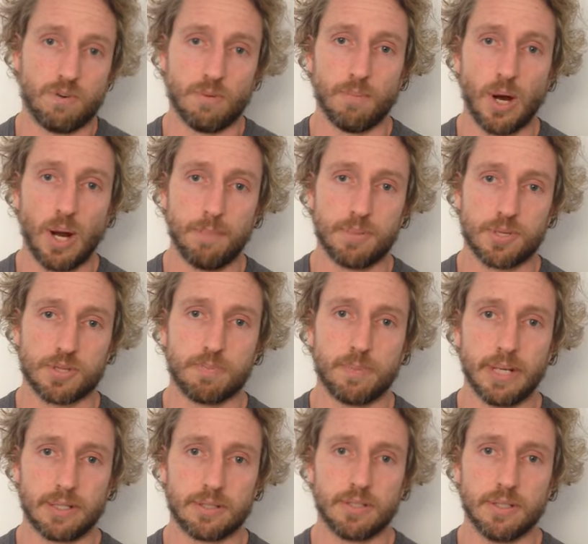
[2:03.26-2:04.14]
from my
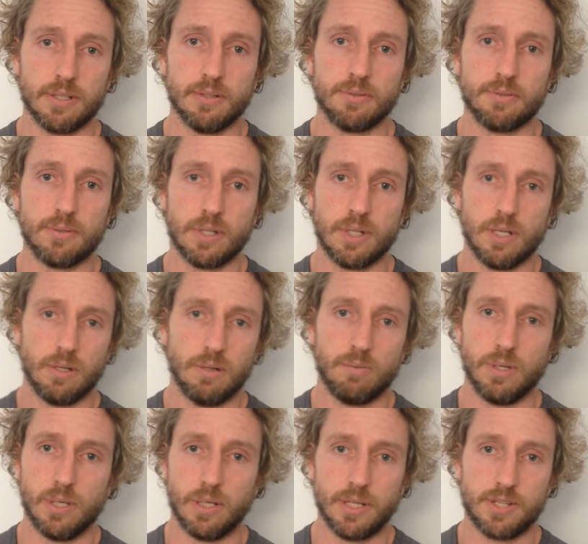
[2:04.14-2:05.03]
perspective,
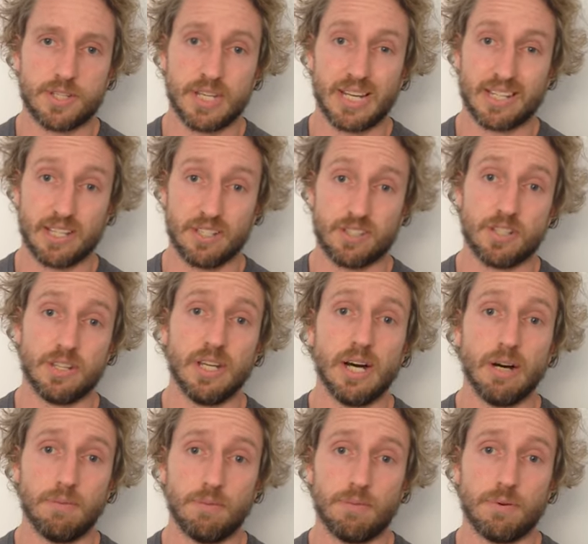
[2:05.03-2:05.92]
really second to
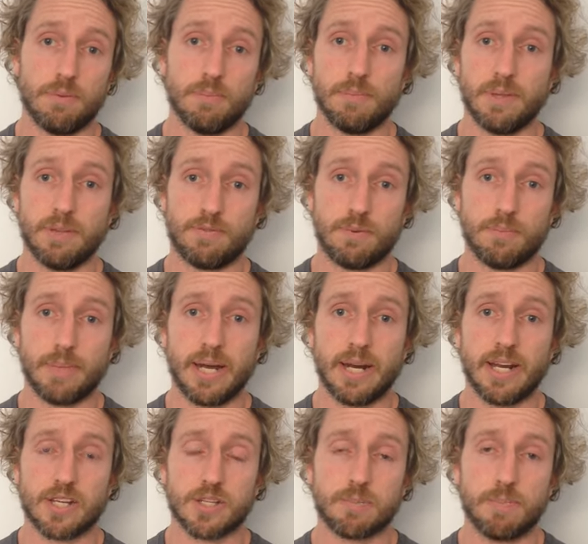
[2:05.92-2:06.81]
none from
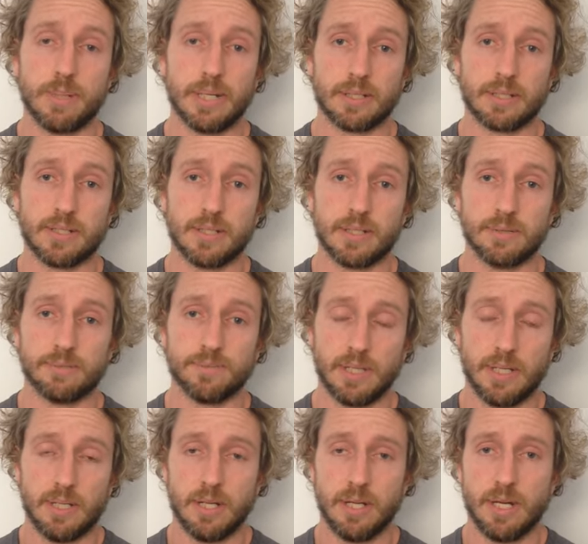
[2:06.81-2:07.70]
that aspect. And
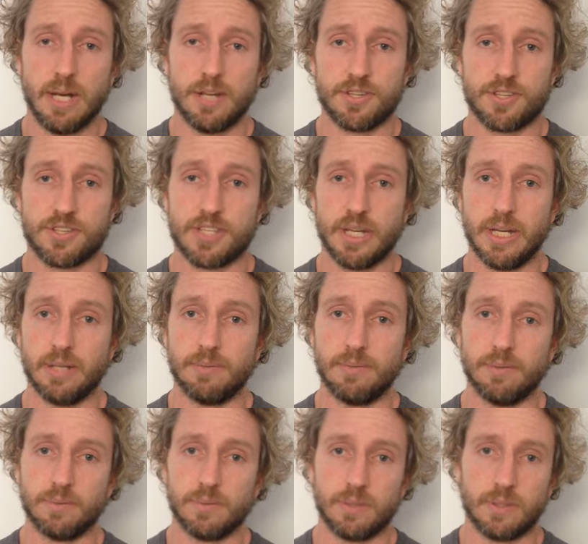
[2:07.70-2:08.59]
as I
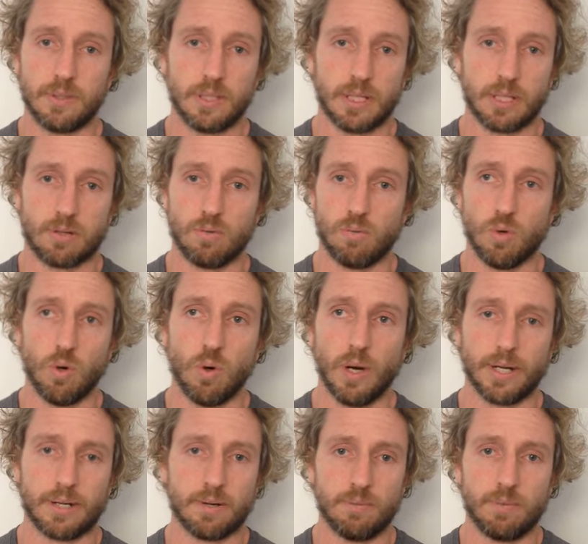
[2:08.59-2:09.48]
said, like
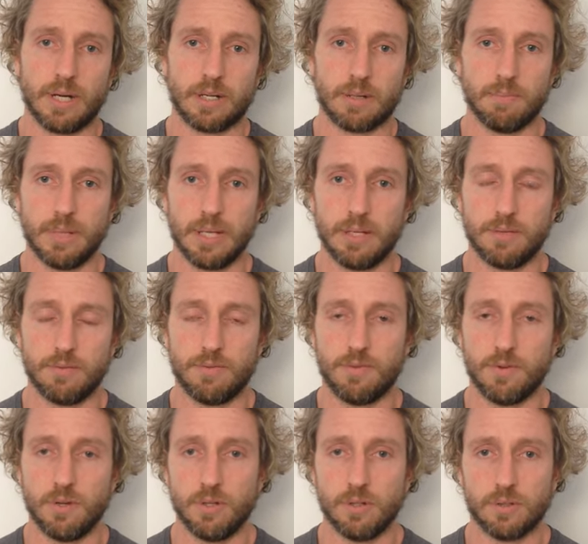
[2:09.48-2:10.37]
all I can recommend
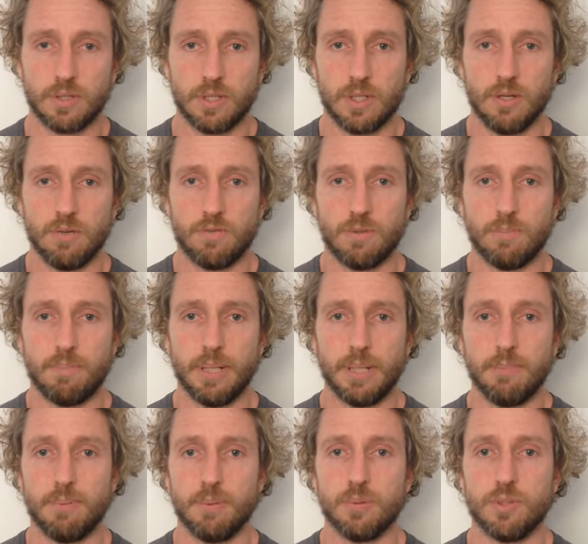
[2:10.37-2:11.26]
for
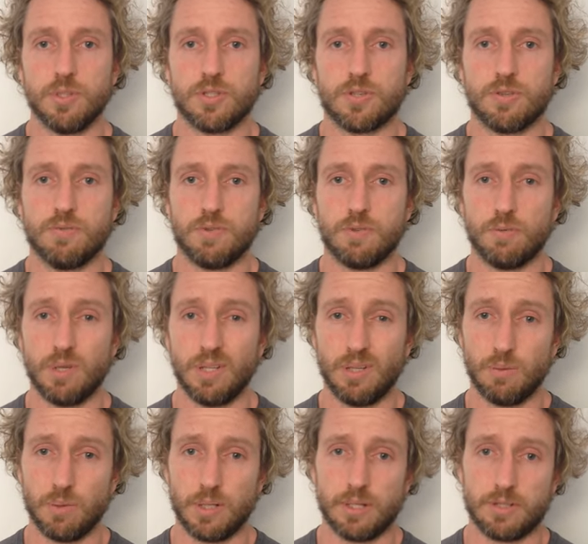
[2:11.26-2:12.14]
people is if you
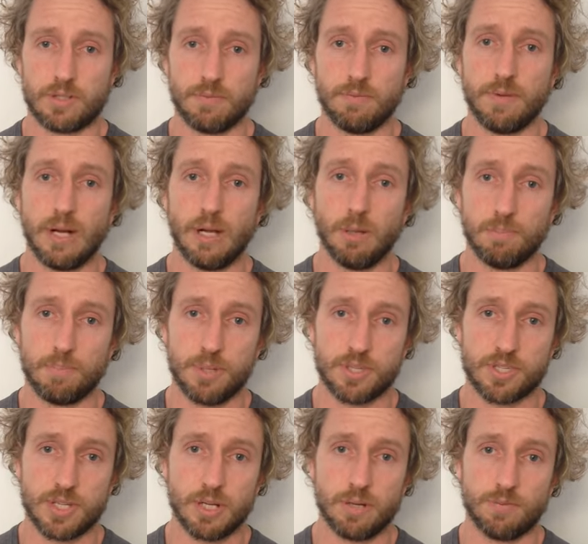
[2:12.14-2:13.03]
really want to develop
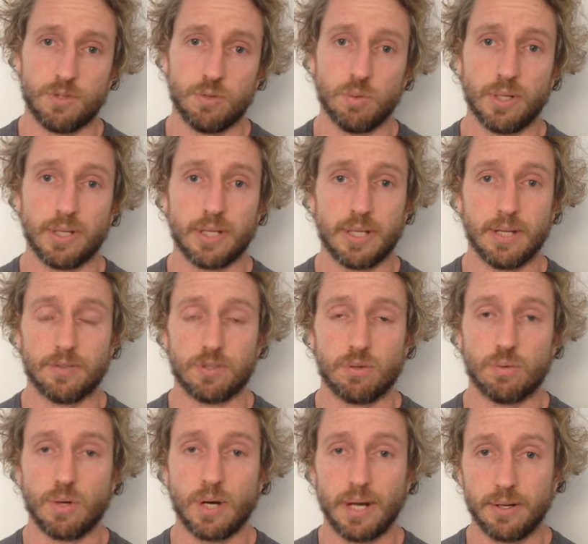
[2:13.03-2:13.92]
yourself, you want to get
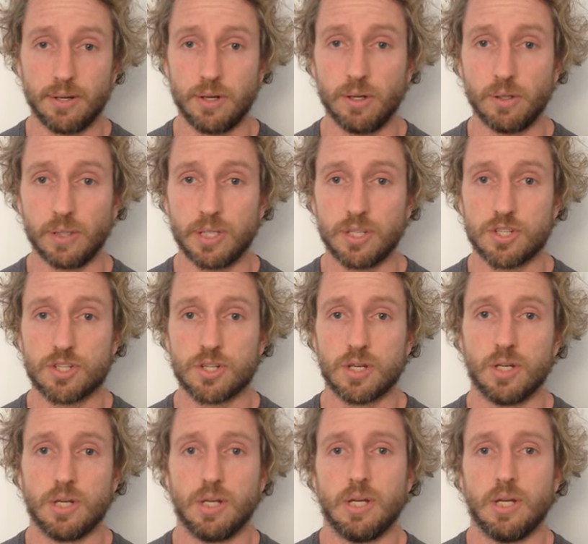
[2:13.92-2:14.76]
the right knowledge,